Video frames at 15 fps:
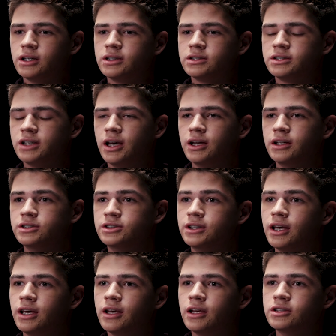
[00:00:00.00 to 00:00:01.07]
said,
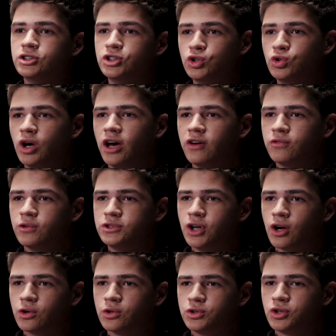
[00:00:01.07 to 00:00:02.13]
do you F with
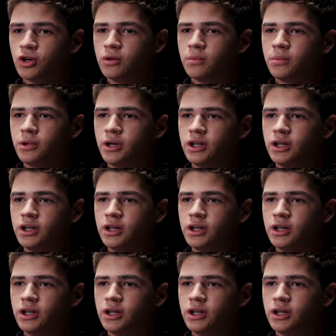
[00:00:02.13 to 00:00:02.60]
Donald Trump?